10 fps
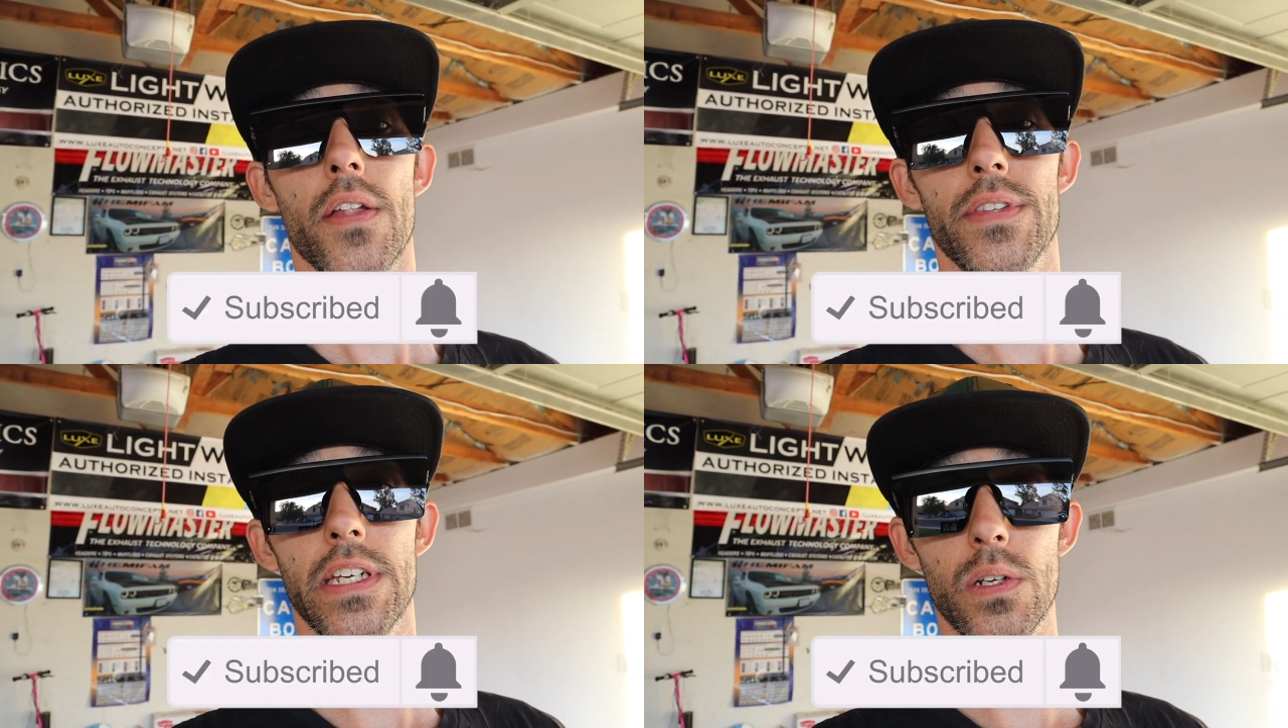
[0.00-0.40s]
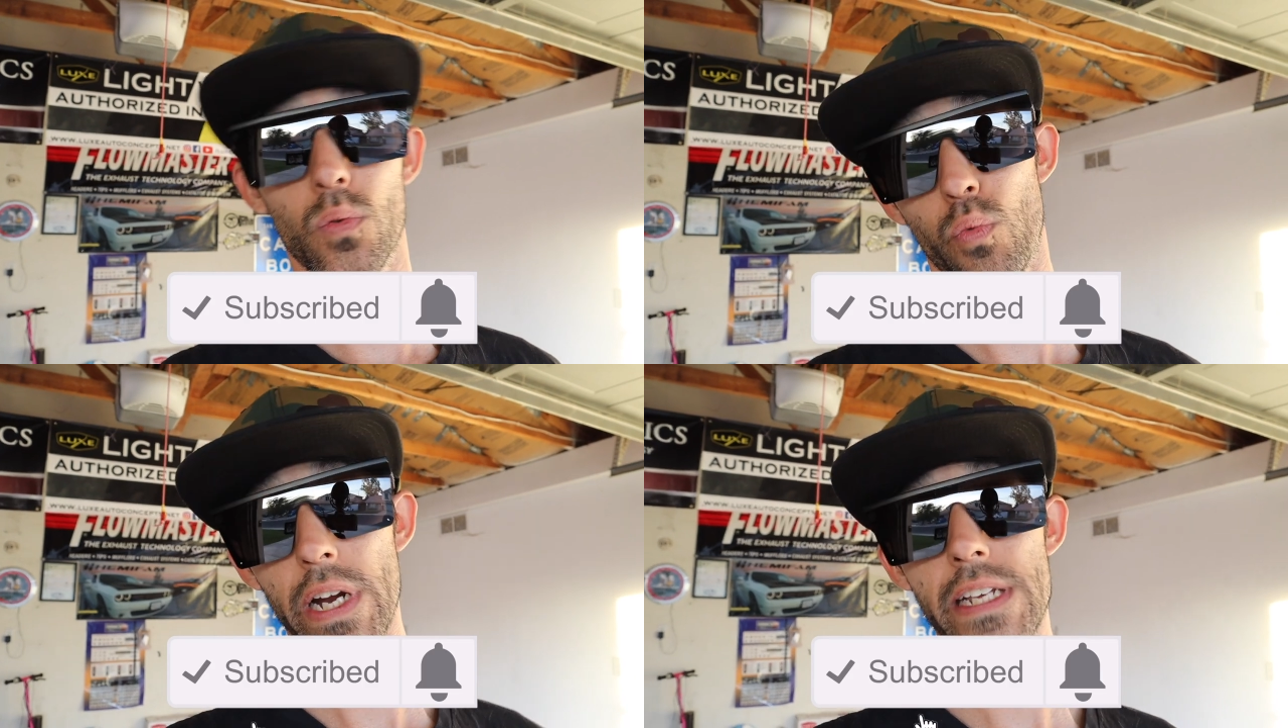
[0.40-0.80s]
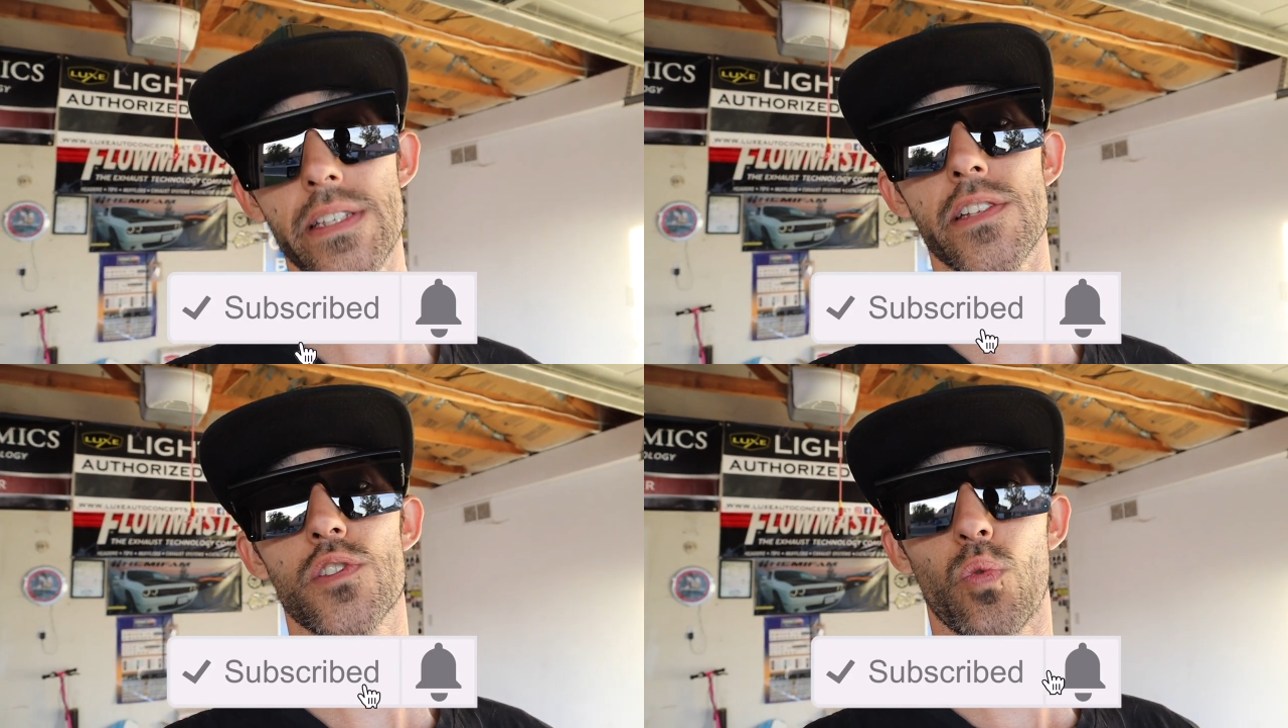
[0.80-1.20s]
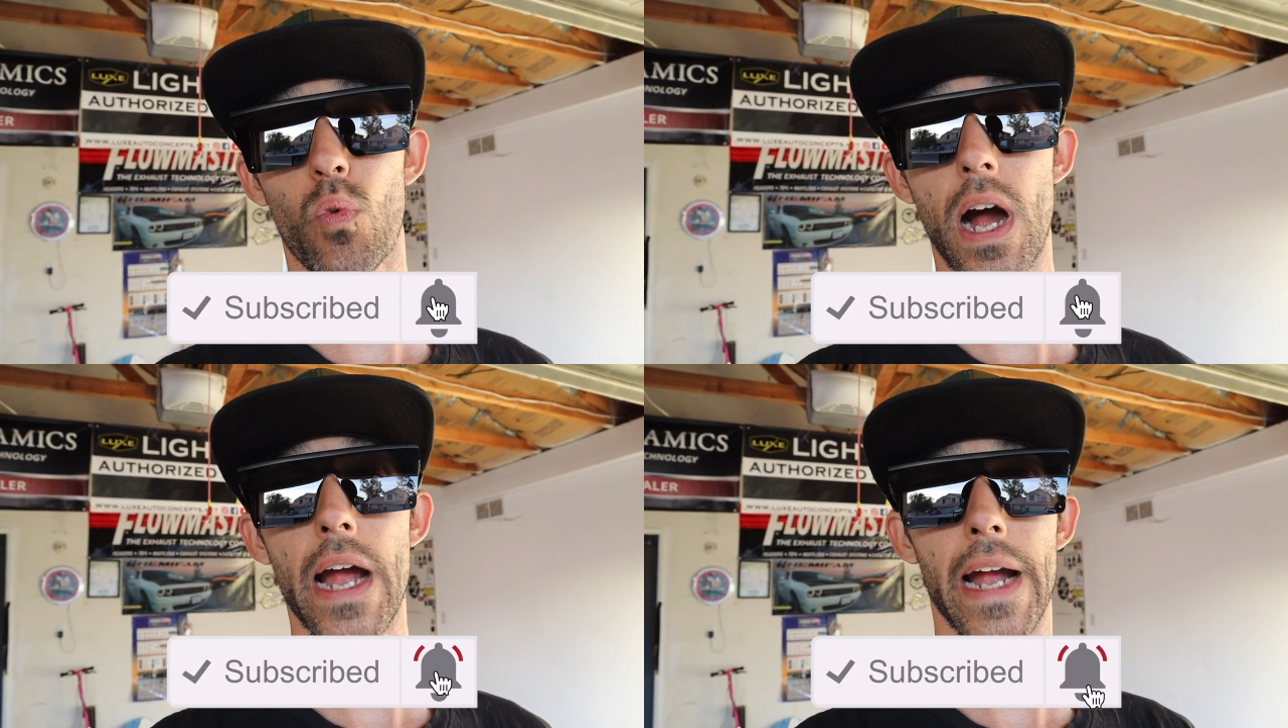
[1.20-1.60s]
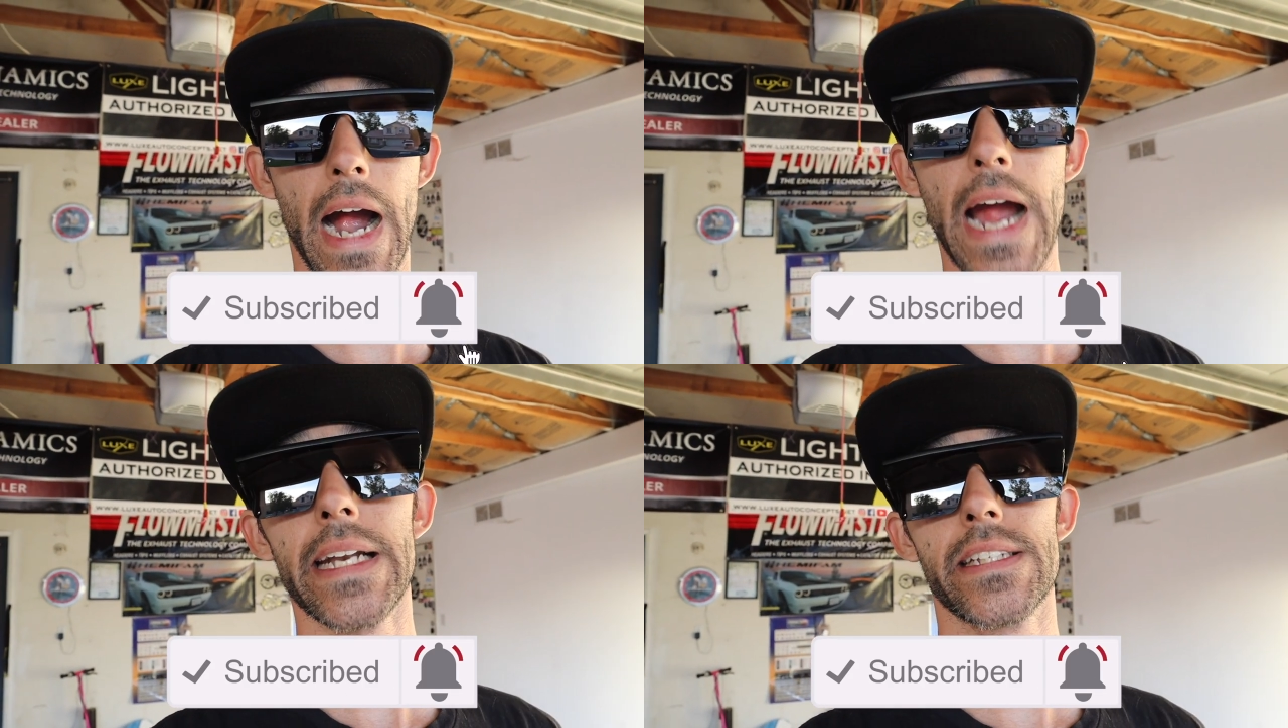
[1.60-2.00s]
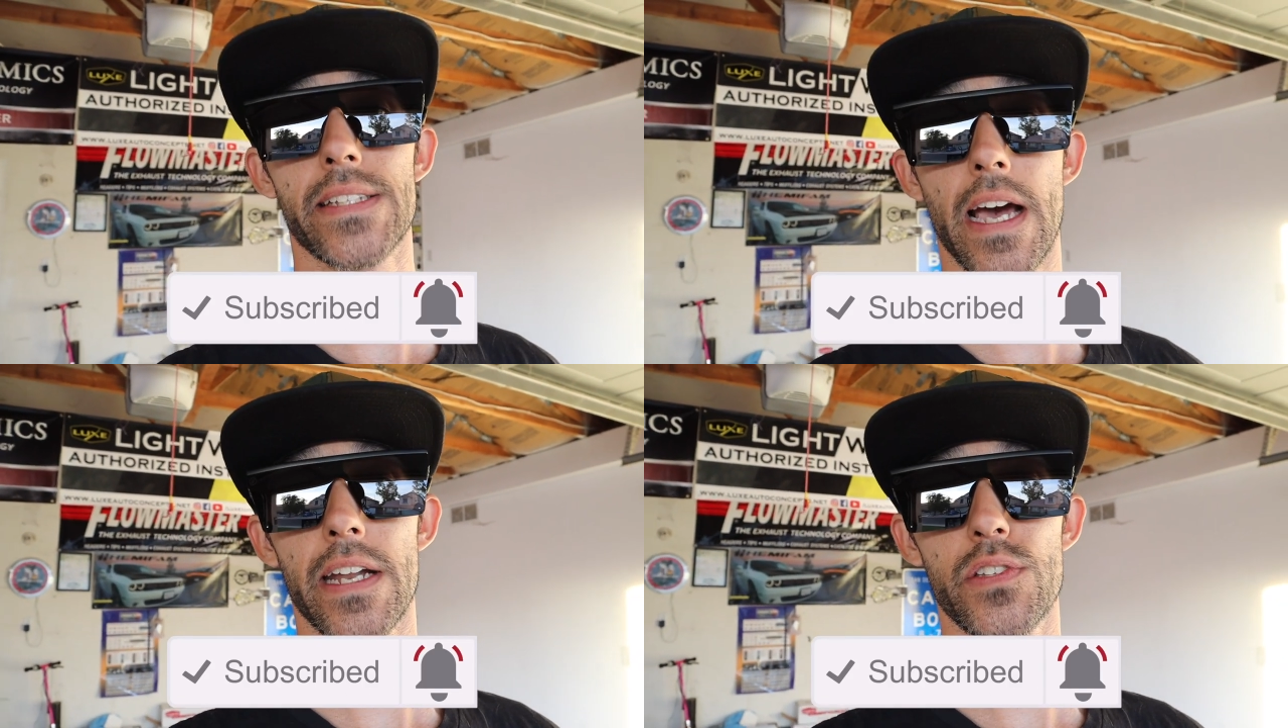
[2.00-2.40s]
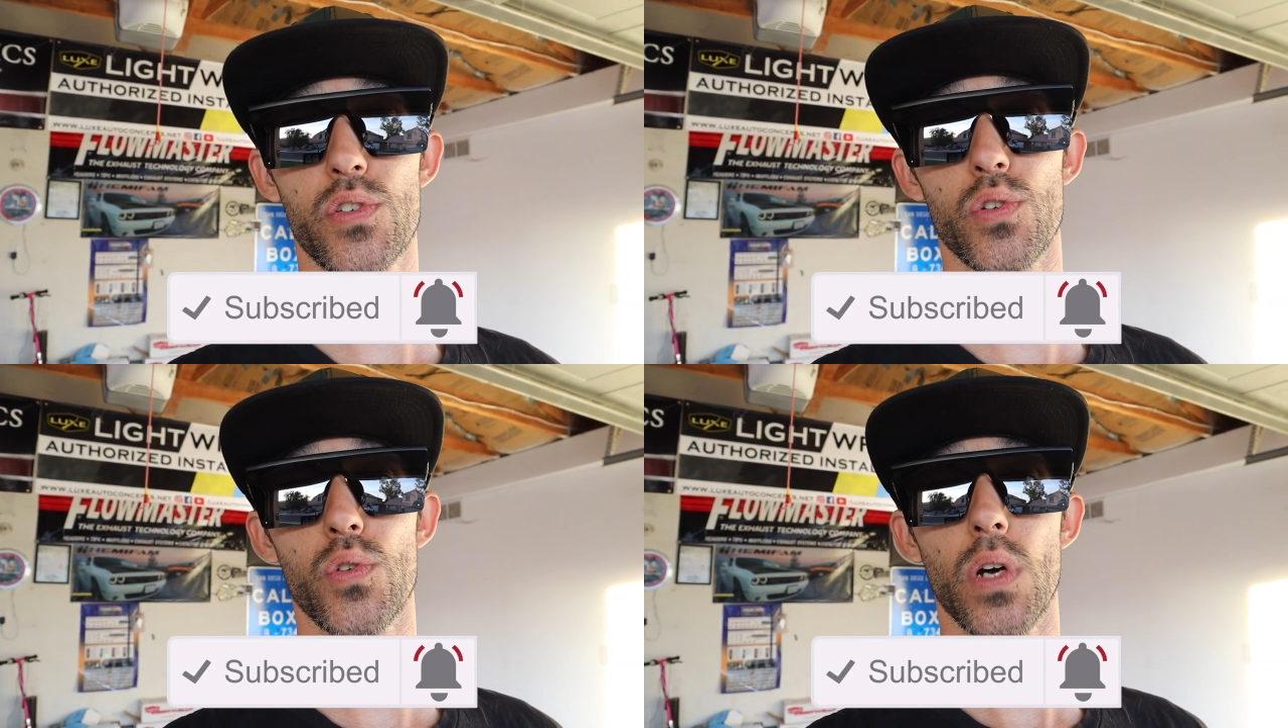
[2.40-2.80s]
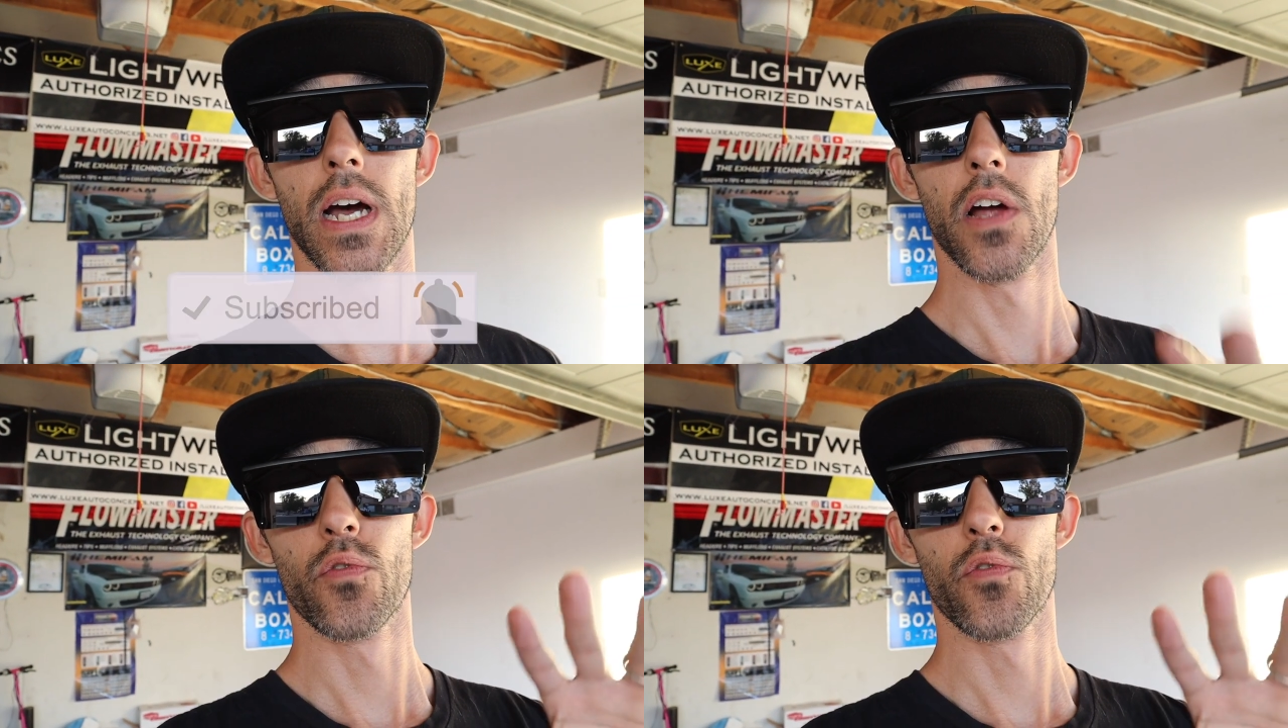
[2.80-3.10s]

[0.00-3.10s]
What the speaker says: the reasons why I decided to